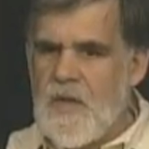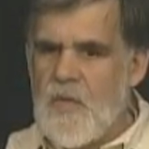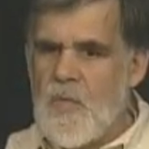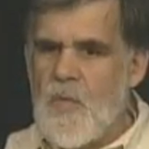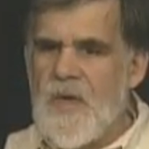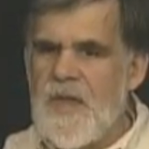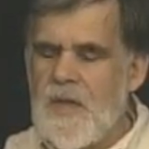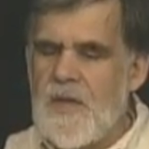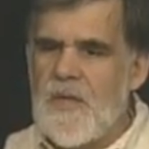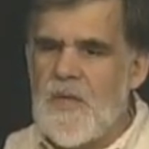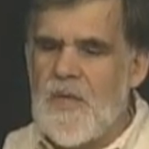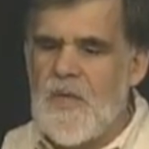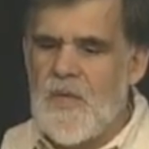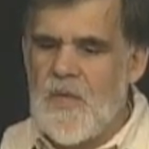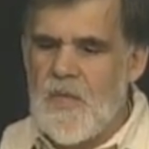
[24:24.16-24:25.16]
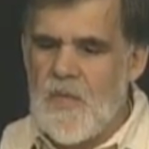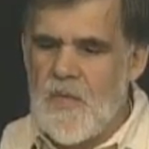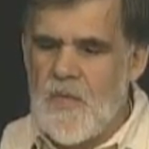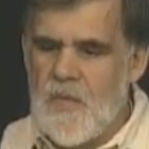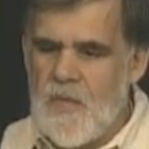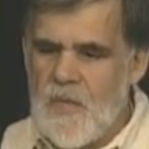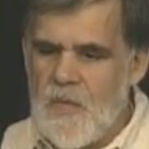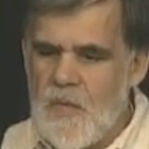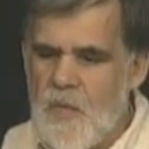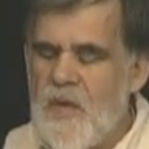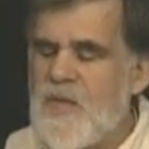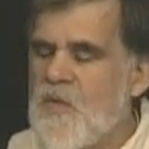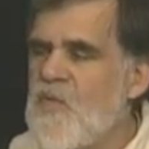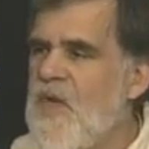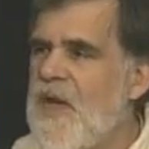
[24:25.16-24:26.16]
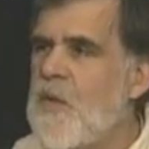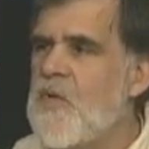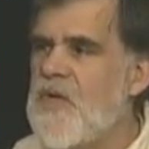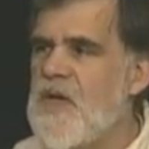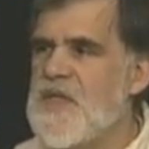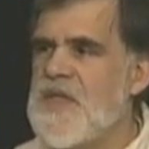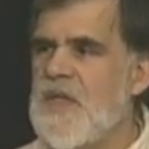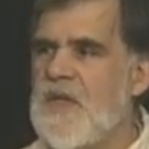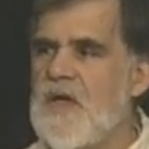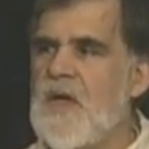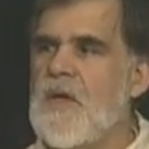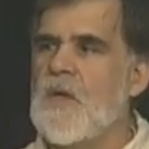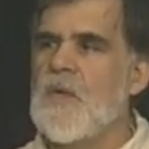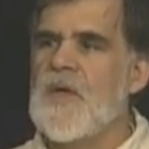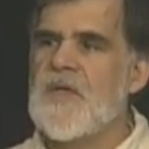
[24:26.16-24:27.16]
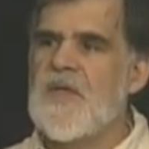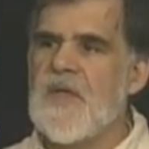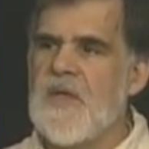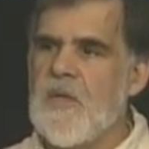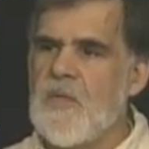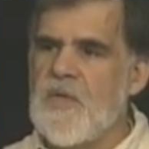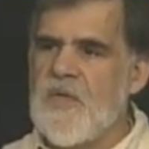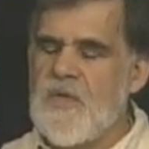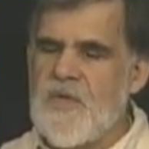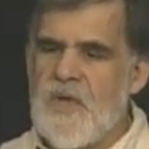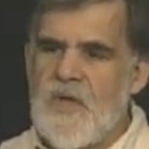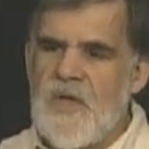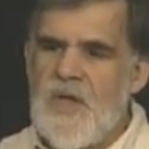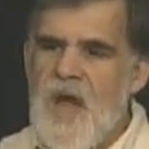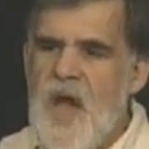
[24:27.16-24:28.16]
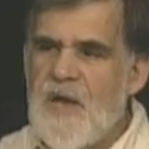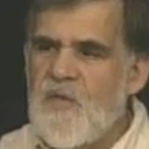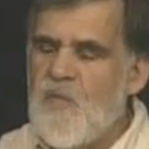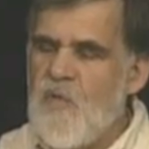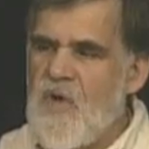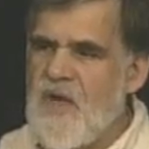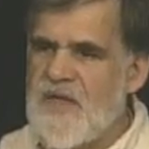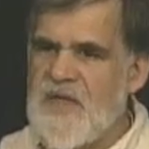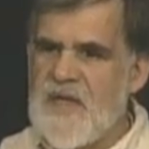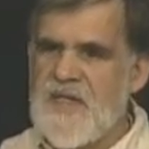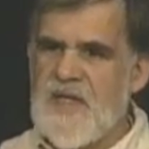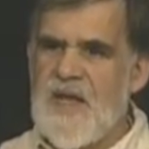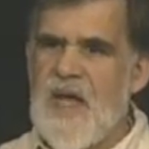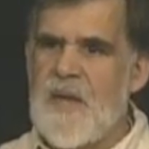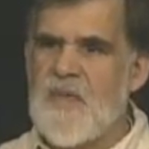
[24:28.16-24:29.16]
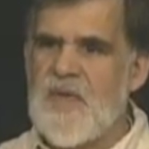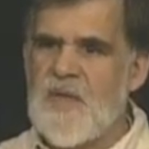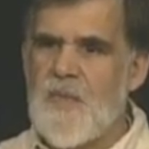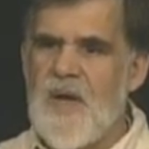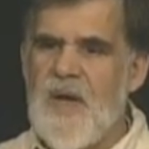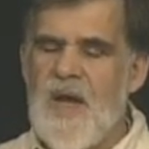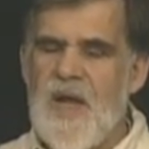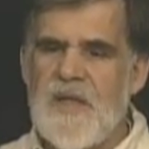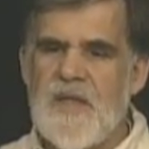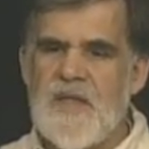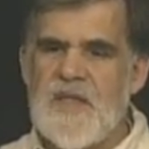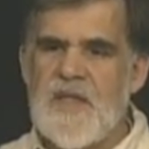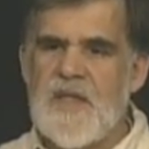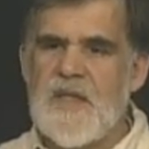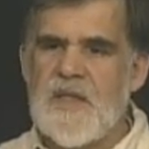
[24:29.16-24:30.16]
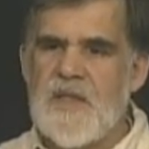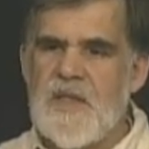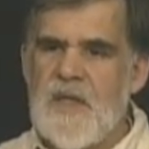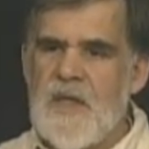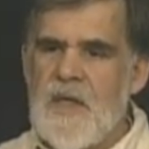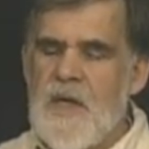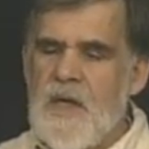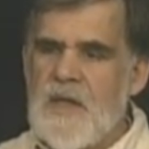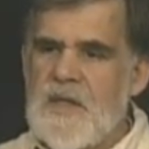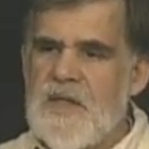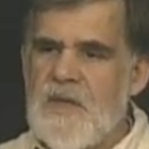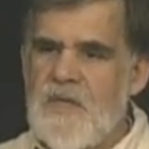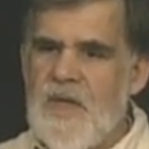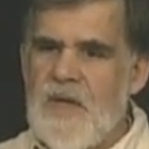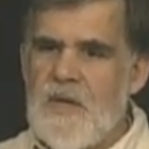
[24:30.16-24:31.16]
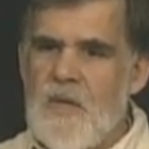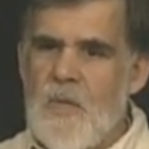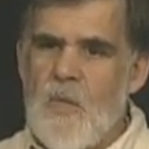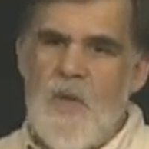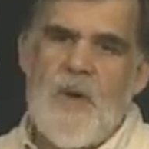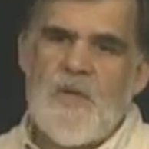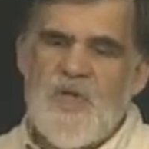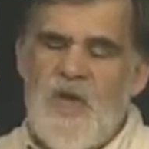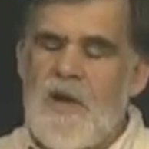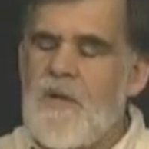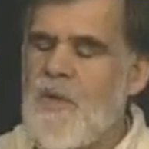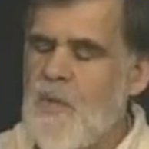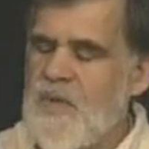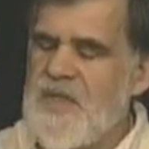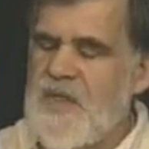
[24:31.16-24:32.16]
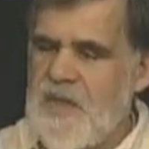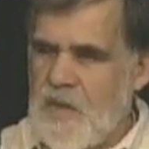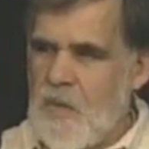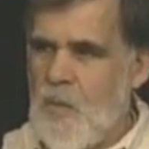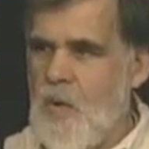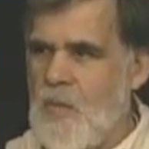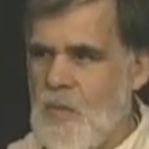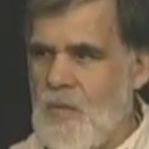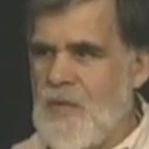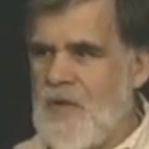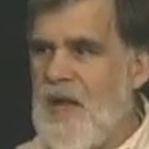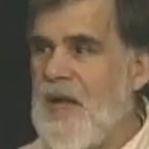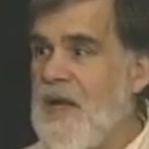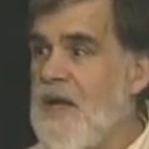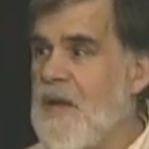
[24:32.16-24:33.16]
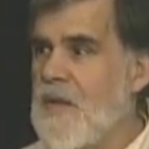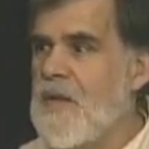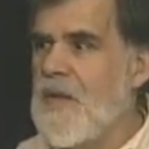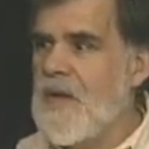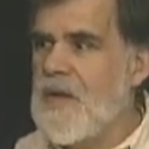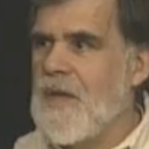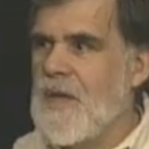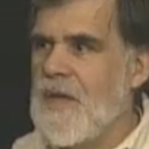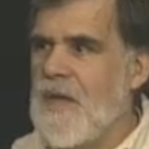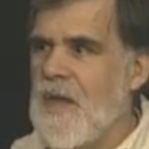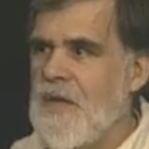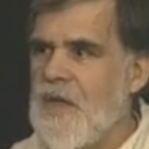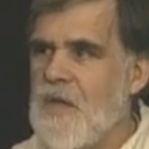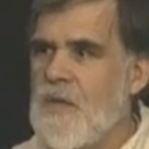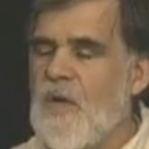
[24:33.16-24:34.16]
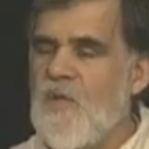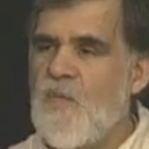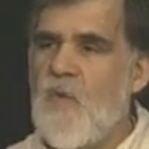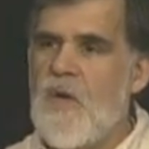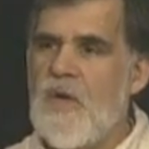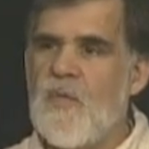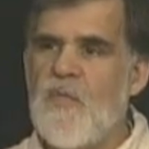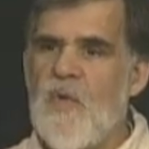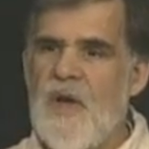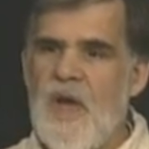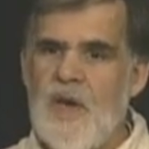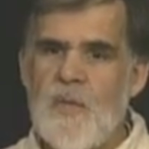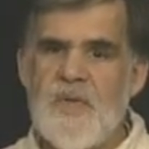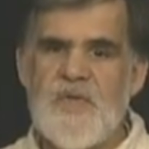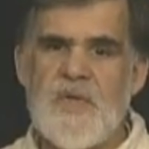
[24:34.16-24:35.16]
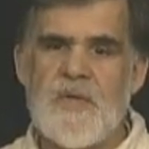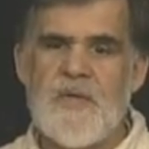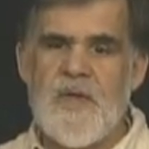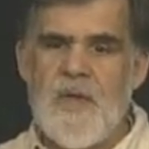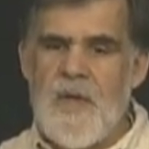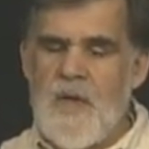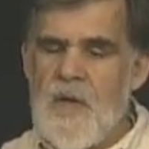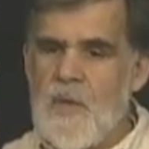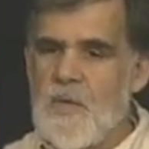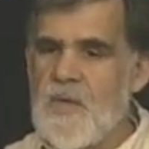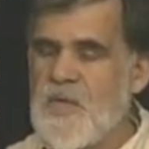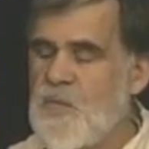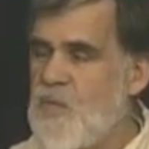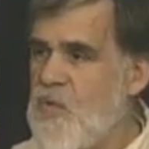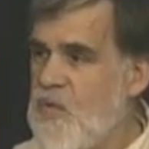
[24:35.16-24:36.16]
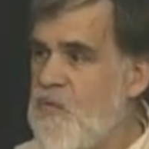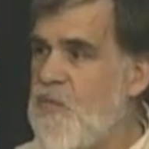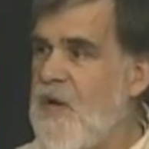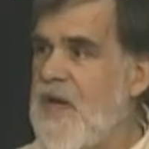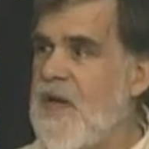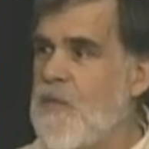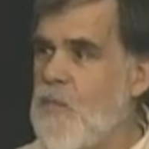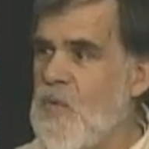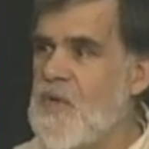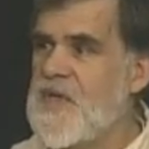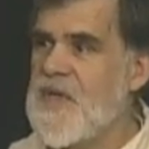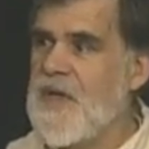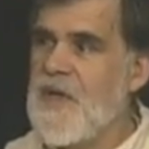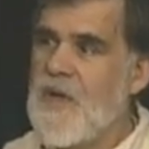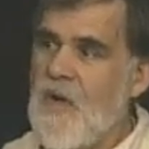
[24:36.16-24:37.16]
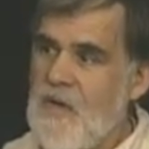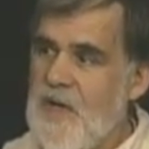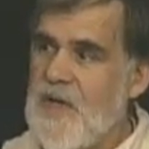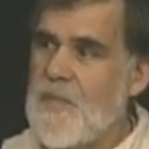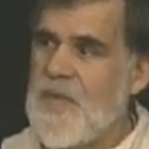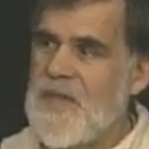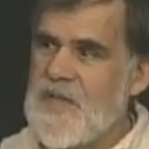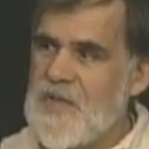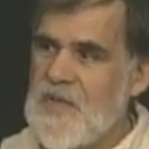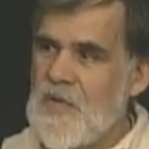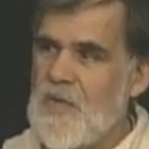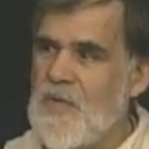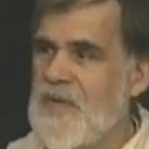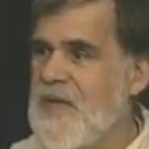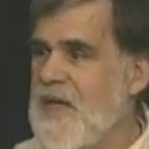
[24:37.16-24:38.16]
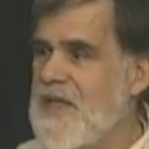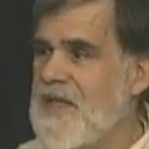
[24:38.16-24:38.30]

what the reader doesn't know is that there's a lot of process that happens behind the scenes, so that while Sharon was, quote, taking a year off, part of what I was doing was proofreading books that had already been sold